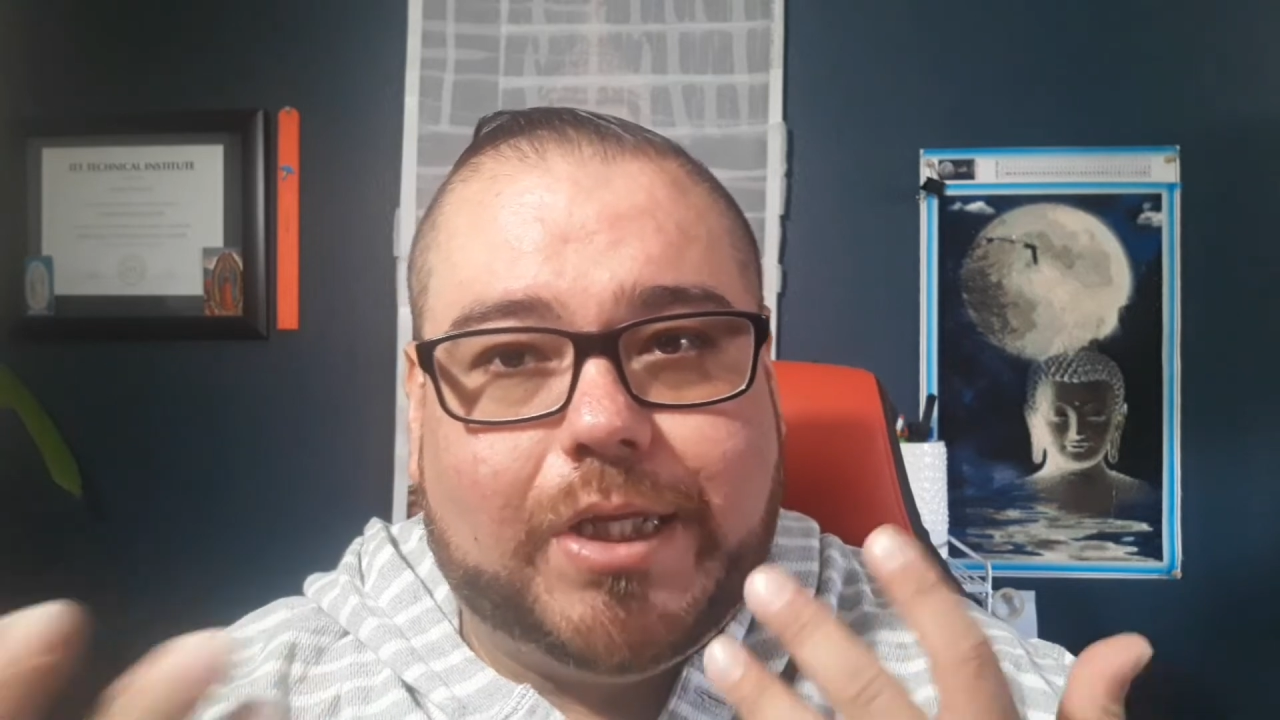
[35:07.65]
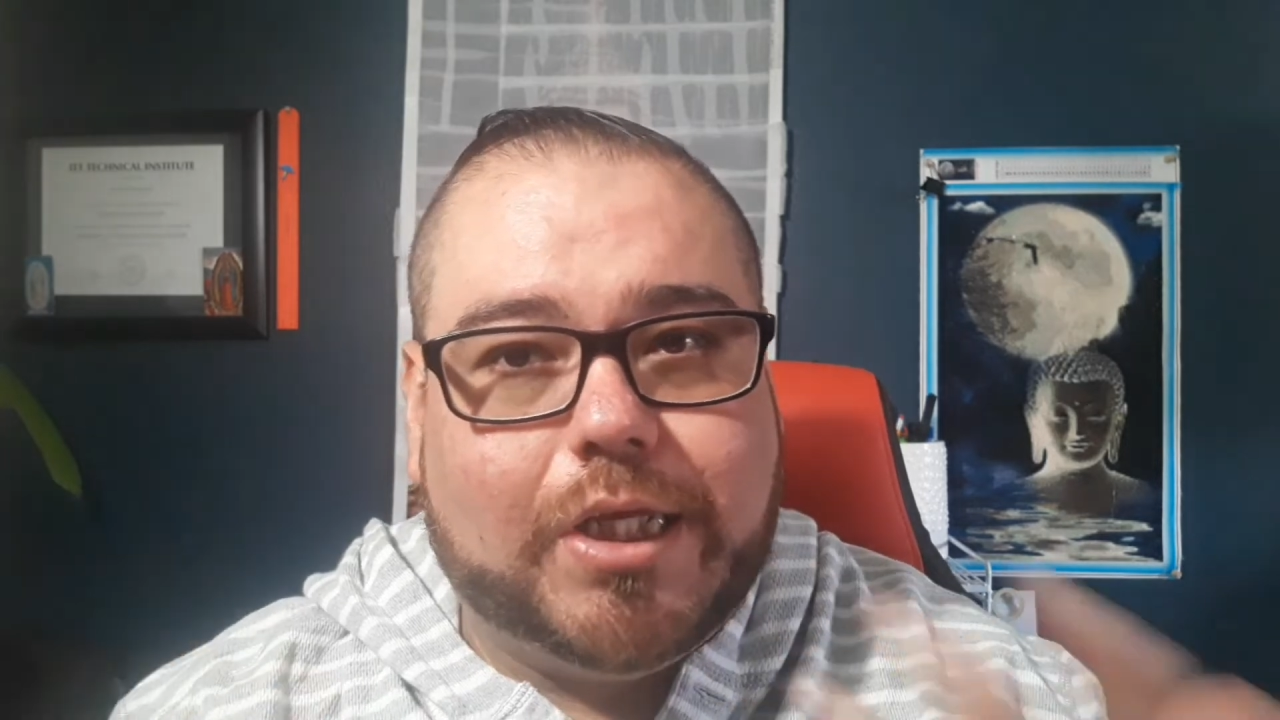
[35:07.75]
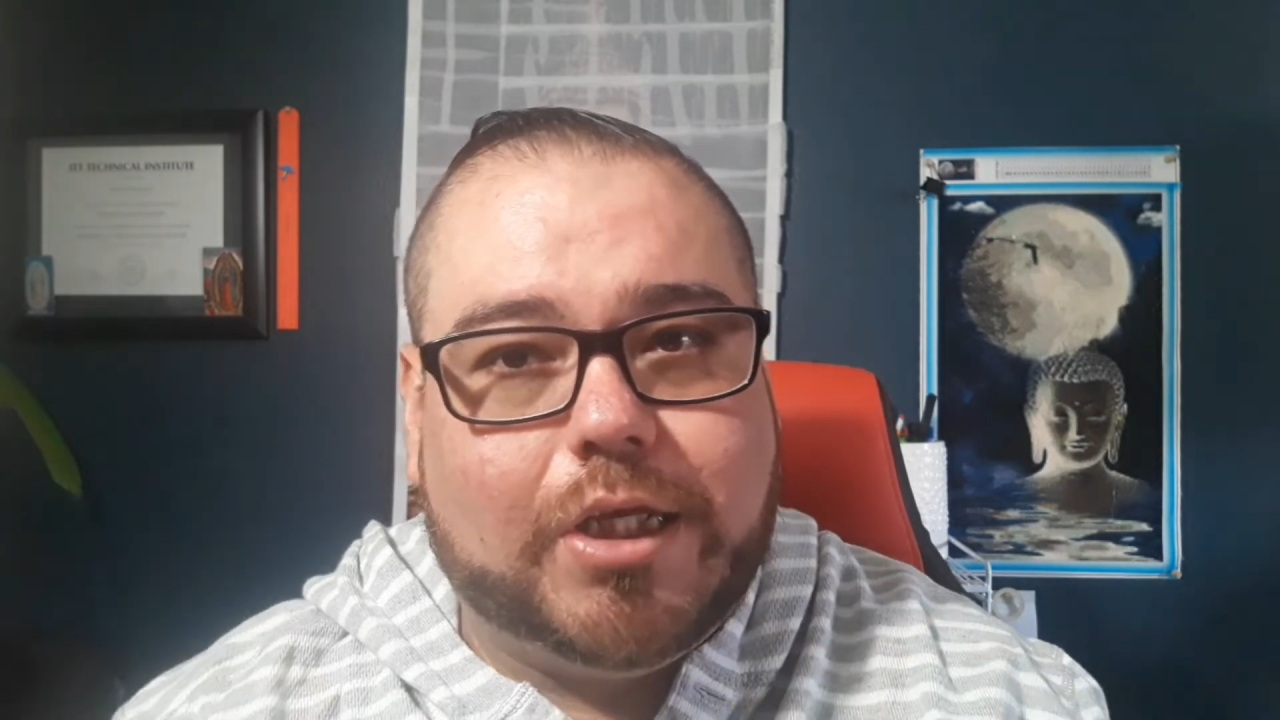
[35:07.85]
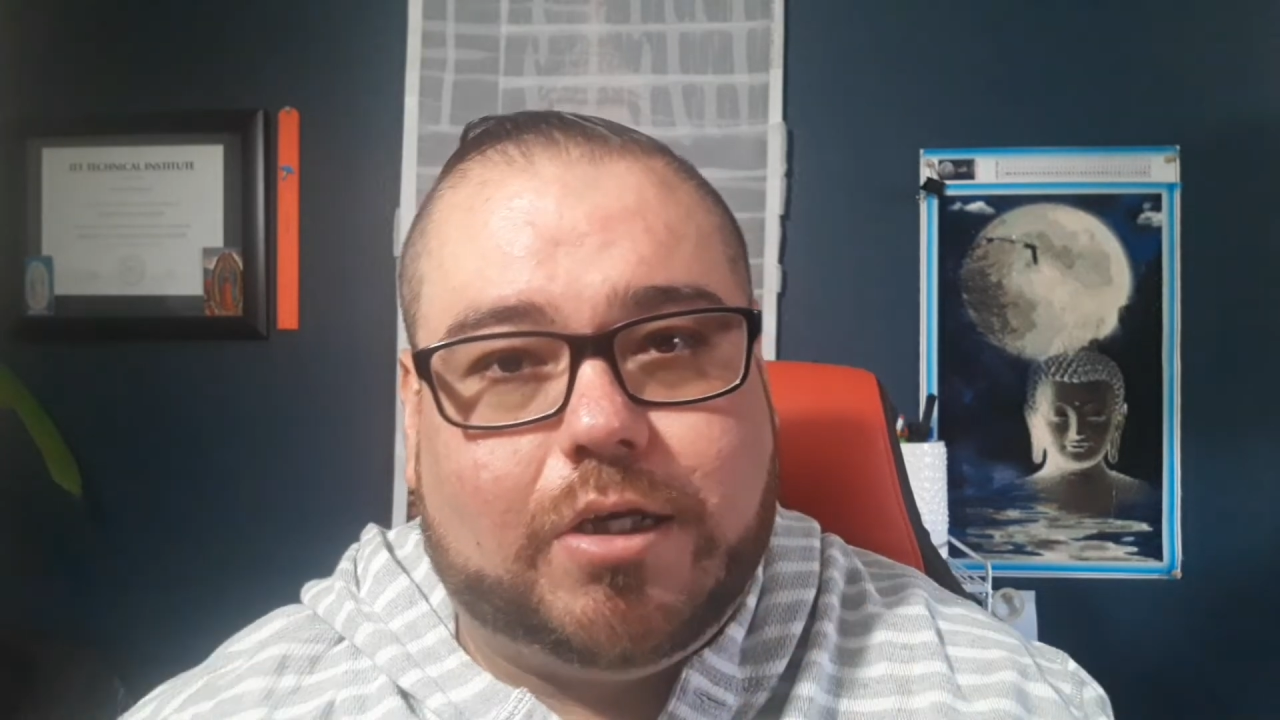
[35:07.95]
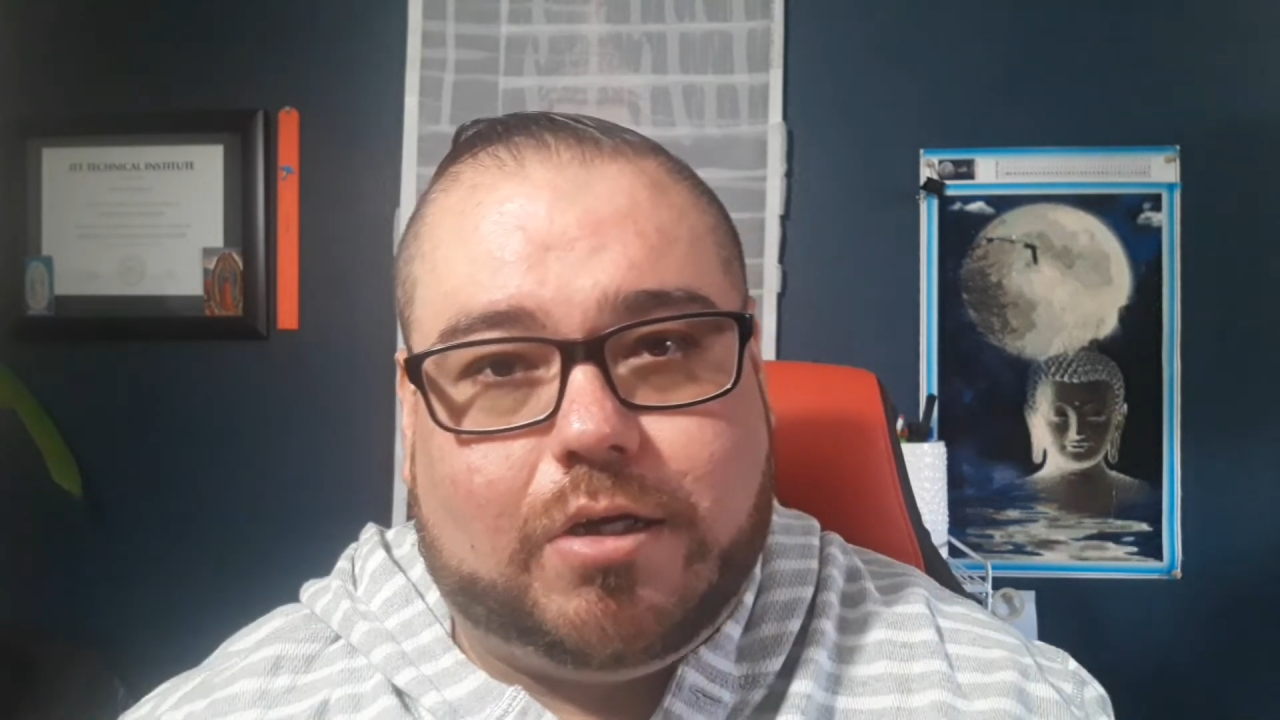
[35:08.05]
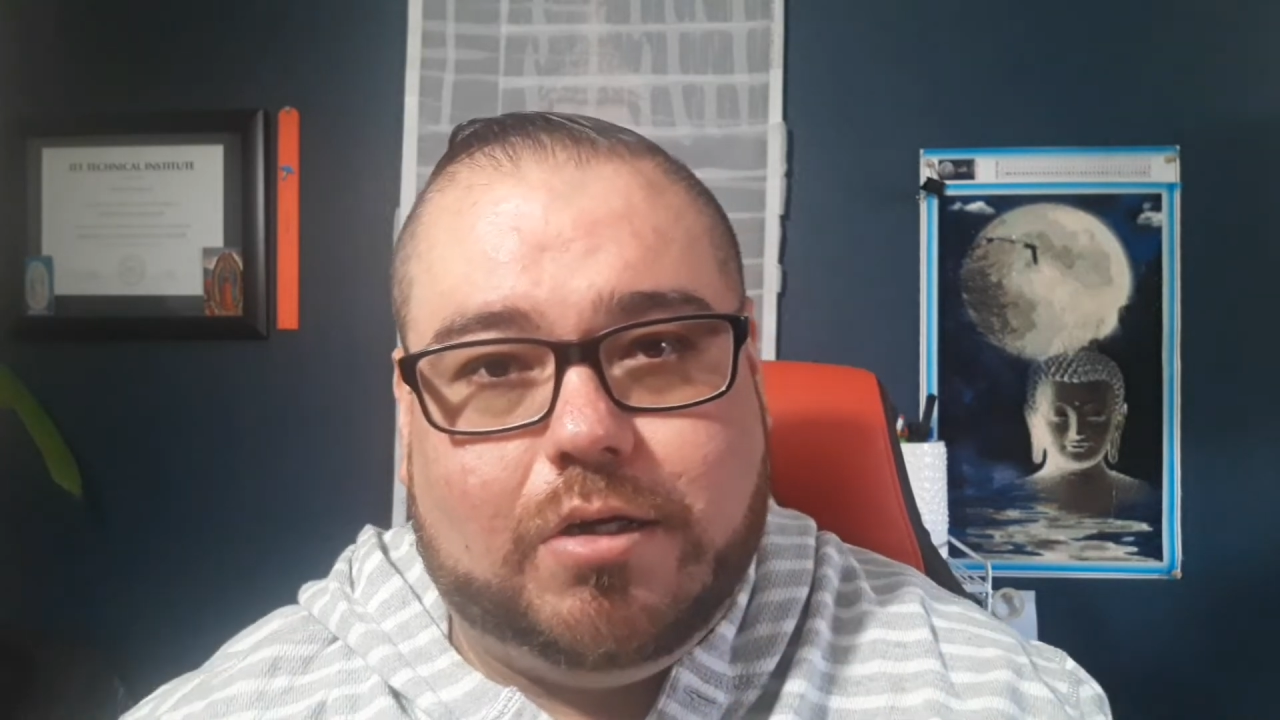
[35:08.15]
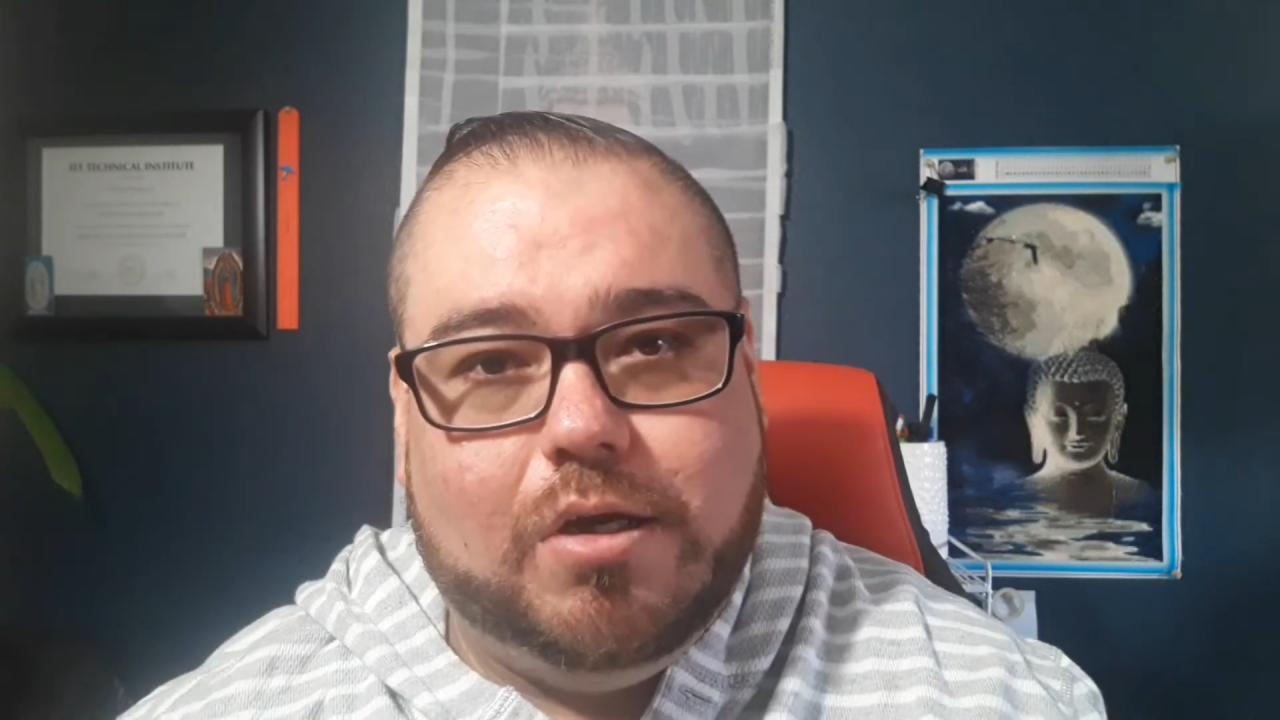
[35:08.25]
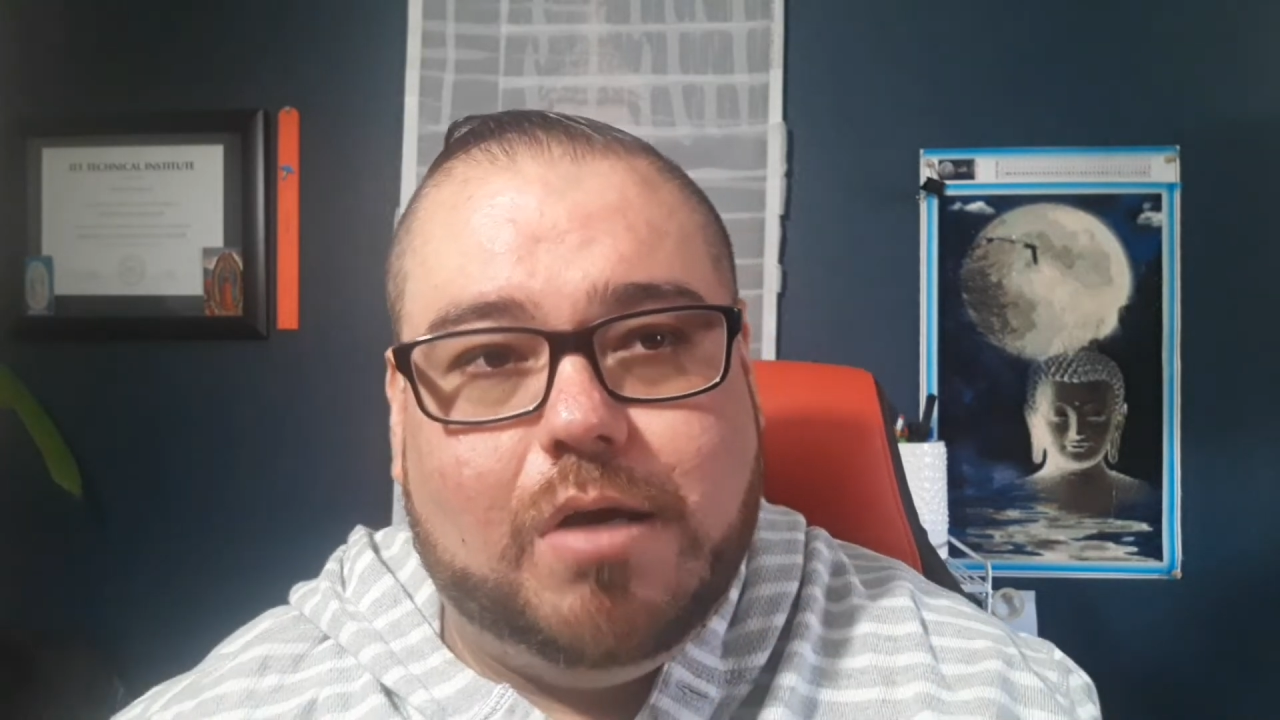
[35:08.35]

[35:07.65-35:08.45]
here,